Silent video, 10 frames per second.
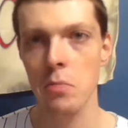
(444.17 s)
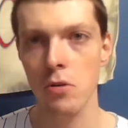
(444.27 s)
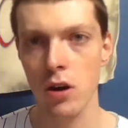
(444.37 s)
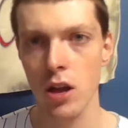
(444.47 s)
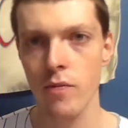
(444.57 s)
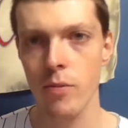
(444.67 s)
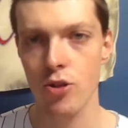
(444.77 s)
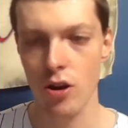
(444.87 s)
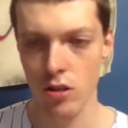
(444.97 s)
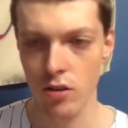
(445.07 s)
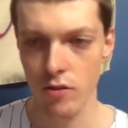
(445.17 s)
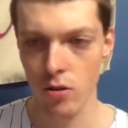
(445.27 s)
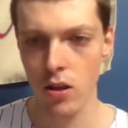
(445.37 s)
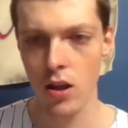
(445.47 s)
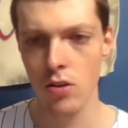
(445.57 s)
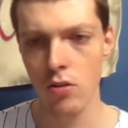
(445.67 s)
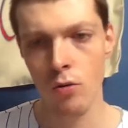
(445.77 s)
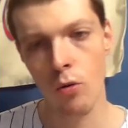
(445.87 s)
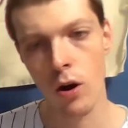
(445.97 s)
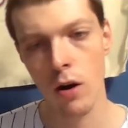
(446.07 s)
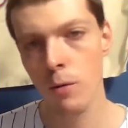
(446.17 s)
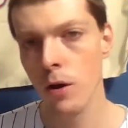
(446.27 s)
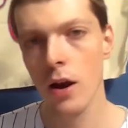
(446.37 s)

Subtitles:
million from Justin Verlander, or